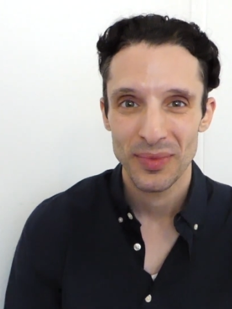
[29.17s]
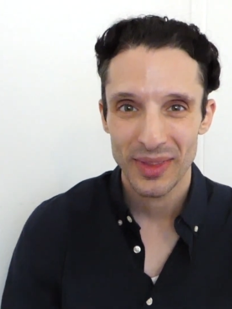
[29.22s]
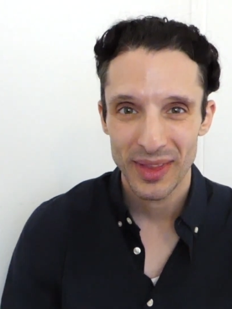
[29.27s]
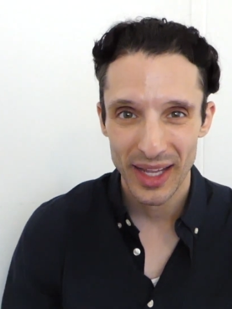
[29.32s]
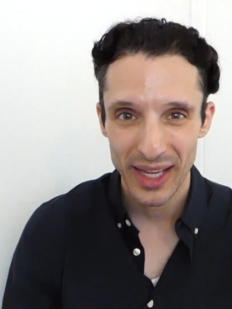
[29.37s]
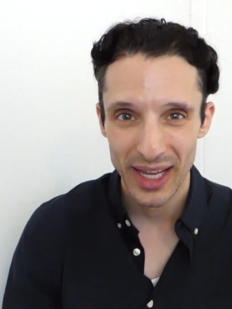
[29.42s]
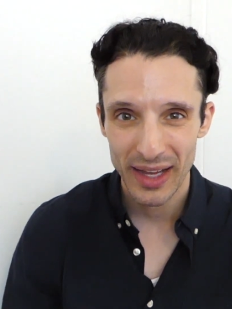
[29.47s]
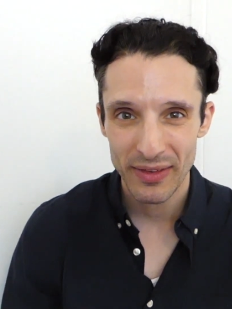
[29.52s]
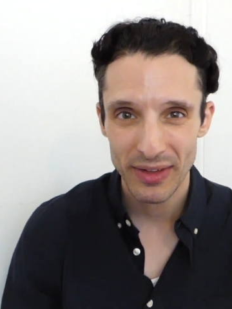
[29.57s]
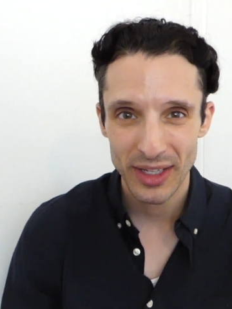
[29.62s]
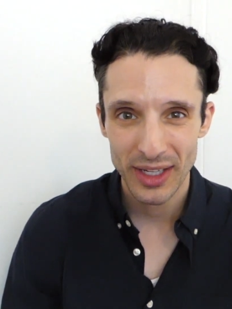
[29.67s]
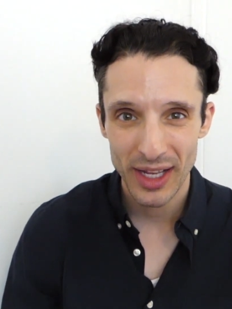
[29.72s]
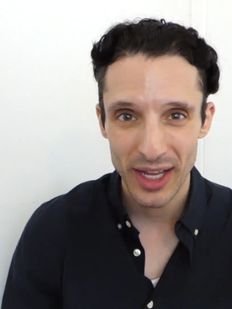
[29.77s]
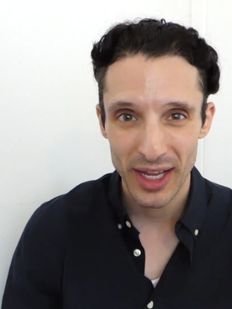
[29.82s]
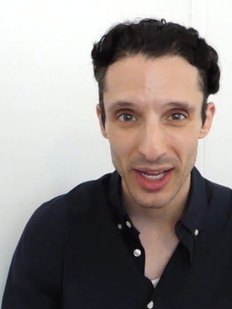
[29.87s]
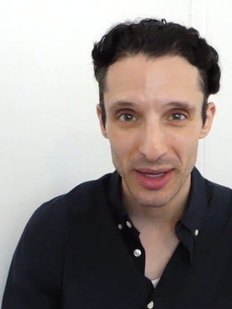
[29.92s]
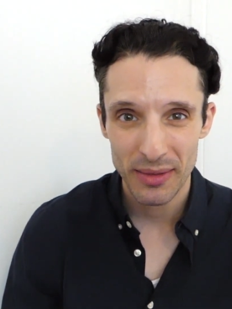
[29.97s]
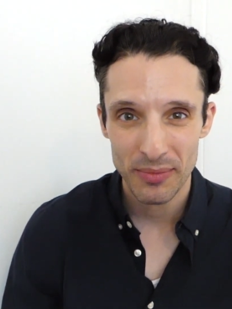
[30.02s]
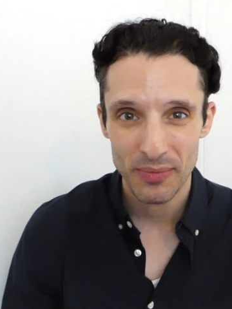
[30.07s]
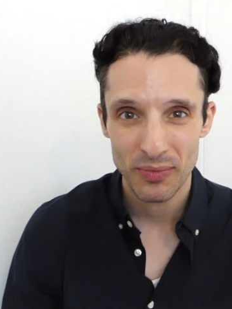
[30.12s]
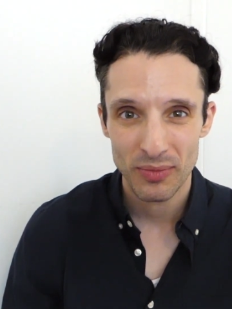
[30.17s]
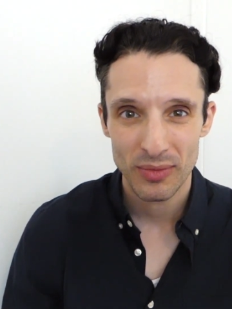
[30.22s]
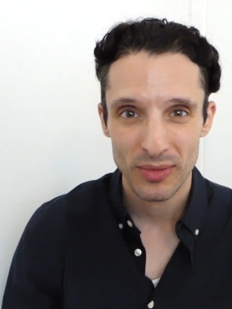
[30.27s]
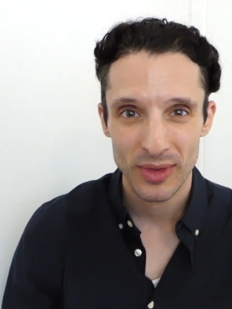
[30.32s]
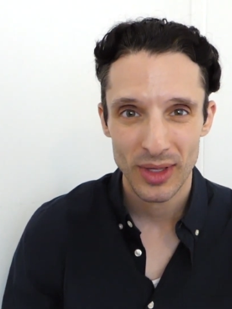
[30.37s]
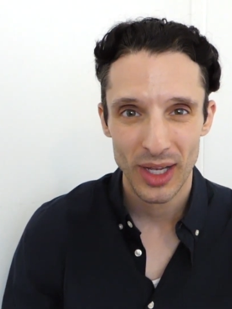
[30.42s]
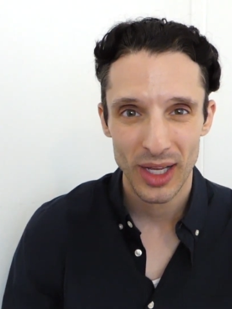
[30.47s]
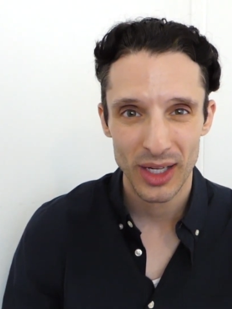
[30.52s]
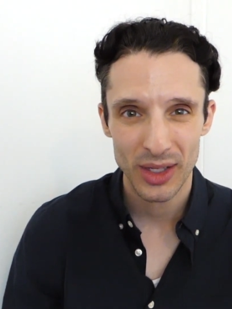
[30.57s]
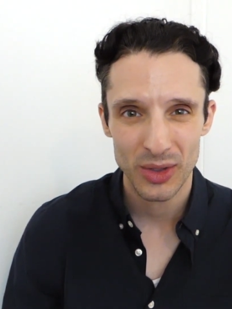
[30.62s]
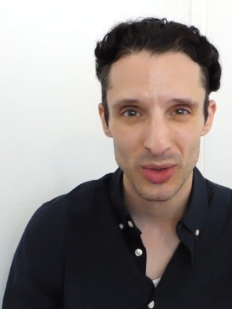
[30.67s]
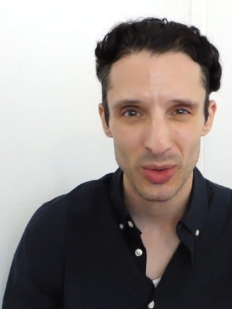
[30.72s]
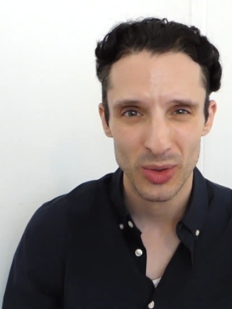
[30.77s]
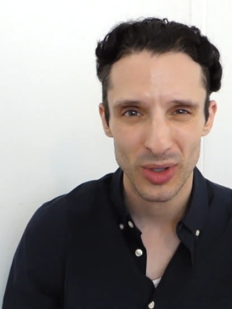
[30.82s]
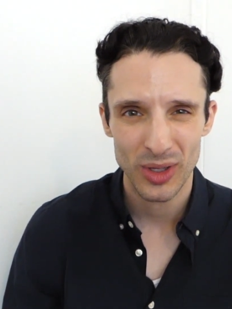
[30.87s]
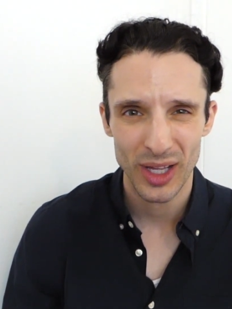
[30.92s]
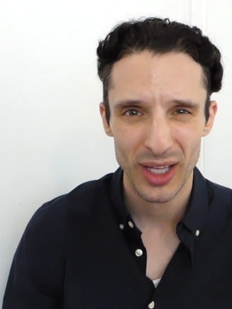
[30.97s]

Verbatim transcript: They gave it a name, kind of cool.